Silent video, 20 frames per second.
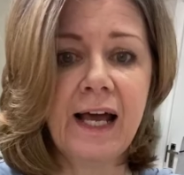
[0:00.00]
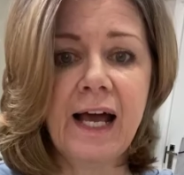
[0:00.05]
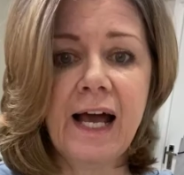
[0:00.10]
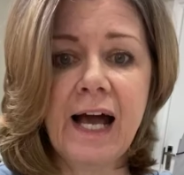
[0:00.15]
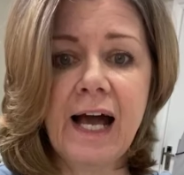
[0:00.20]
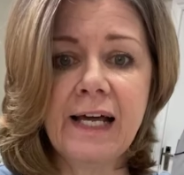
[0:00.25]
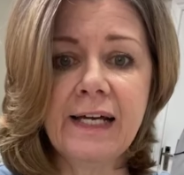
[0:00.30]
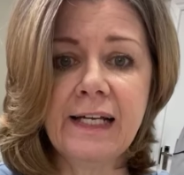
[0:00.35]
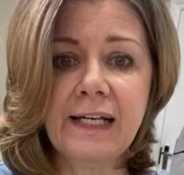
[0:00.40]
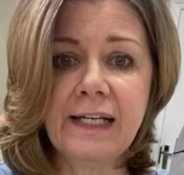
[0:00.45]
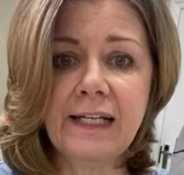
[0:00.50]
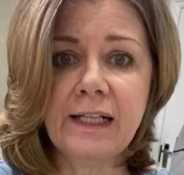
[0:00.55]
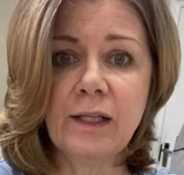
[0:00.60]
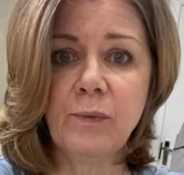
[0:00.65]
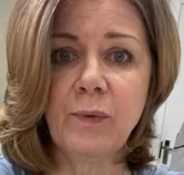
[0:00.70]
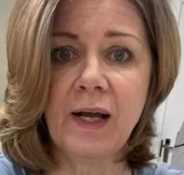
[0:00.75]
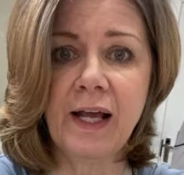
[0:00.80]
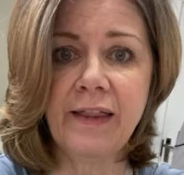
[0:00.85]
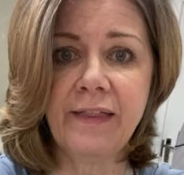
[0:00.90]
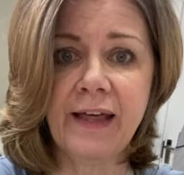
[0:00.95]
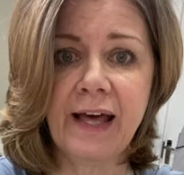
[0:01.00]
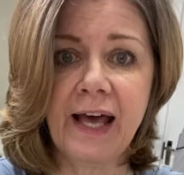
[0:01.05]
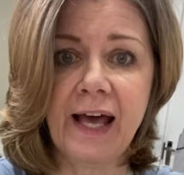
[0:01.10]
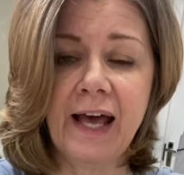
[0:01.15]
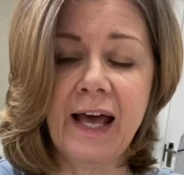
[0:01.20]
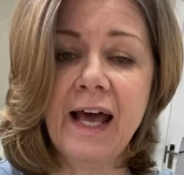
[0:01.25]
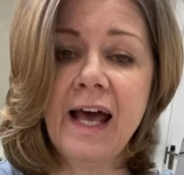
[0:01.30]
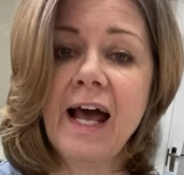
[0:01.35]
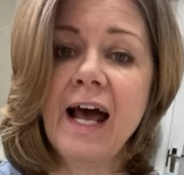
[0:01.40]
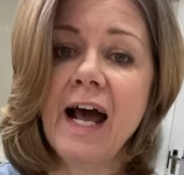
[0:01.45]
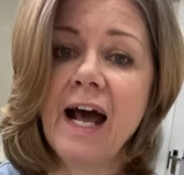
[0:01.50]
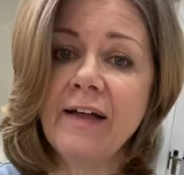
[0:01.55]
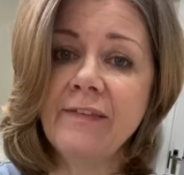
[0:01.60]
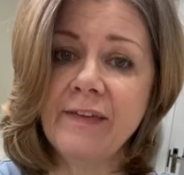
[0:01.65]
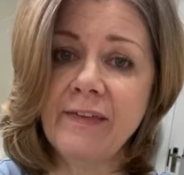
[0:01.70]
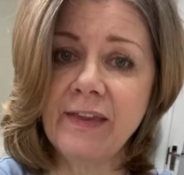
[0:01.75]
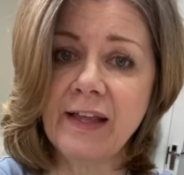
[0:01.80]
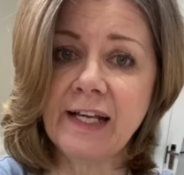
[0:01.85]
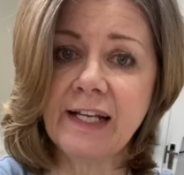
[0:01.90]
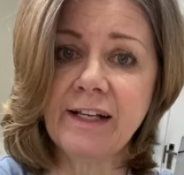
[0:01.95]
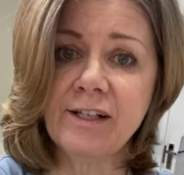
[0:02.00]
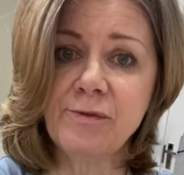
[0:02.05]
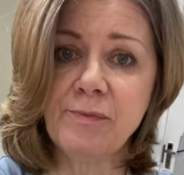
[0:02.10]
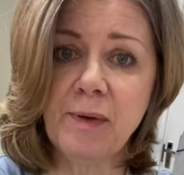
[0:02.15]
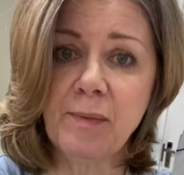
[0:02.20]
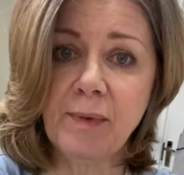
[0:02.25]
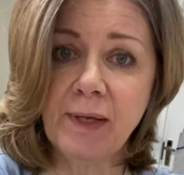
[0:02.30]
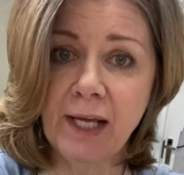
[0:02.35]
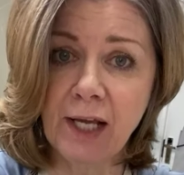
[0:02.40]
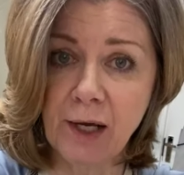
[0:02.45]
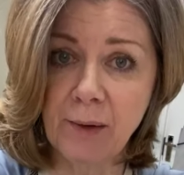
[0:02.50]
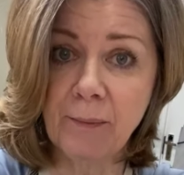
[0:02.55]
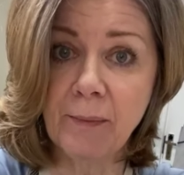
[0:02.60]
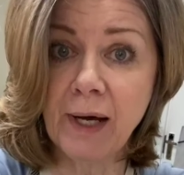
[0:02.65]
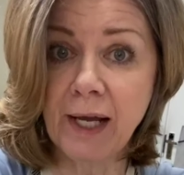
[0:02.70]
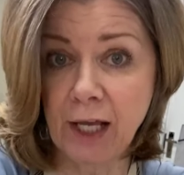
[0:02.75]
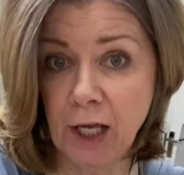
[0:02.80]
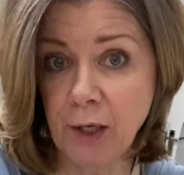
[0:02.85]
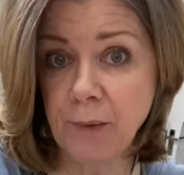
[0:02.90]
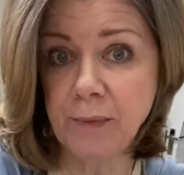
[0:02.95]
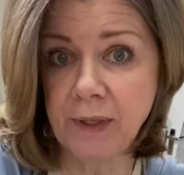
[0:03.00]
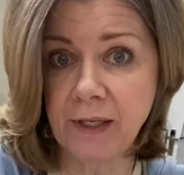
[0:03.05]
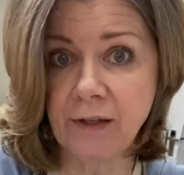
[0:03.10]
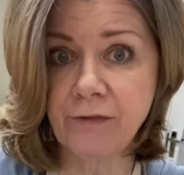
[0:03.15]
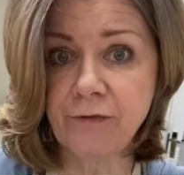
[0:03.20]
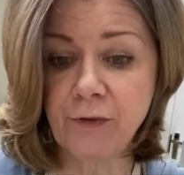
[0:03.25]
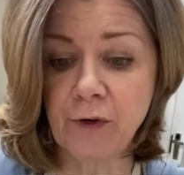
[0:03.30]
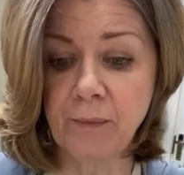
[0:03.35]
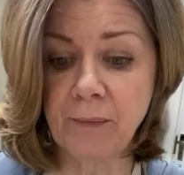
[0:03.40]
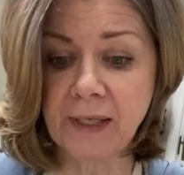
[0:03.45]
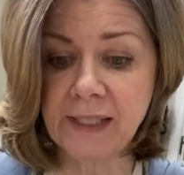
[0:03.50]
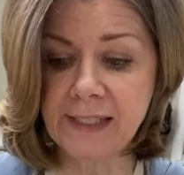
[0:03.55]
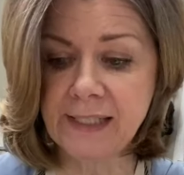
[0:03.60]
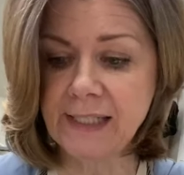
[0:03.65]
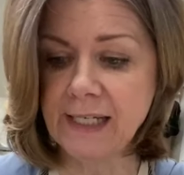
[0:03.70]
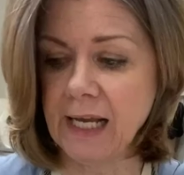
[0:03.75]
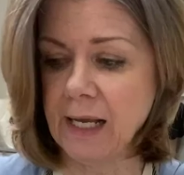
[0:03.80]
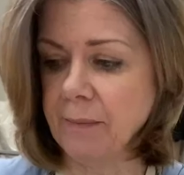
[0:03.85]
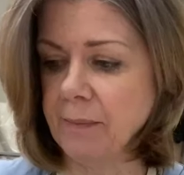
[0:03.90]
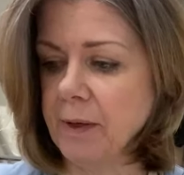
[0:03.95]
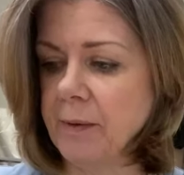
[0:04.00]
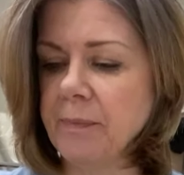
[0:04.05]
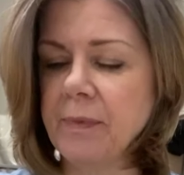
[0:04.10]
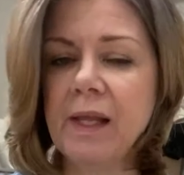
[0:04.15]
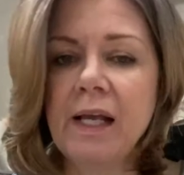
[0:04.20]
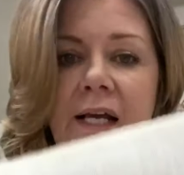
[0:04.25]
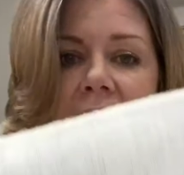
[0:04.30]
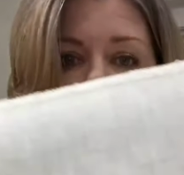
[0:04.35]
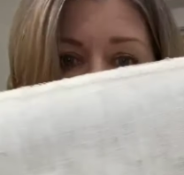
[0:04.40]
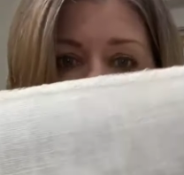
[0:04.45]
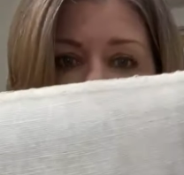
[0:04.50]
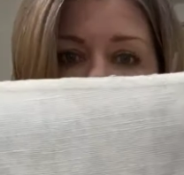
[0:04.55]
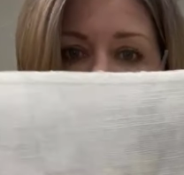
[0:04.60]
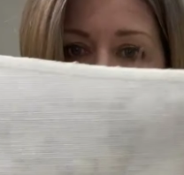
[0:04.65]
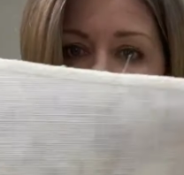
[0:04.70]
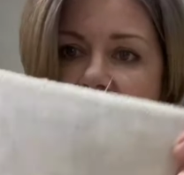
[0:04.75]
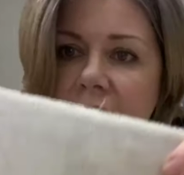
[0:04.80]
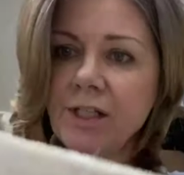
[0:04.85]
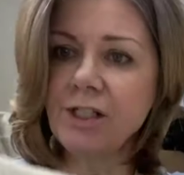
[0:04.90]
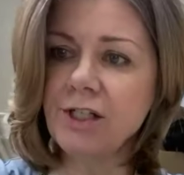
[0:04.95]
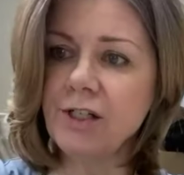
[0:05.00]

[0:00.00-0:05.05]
and a little way there, and then that gives me my opening for my zip. So I'm going to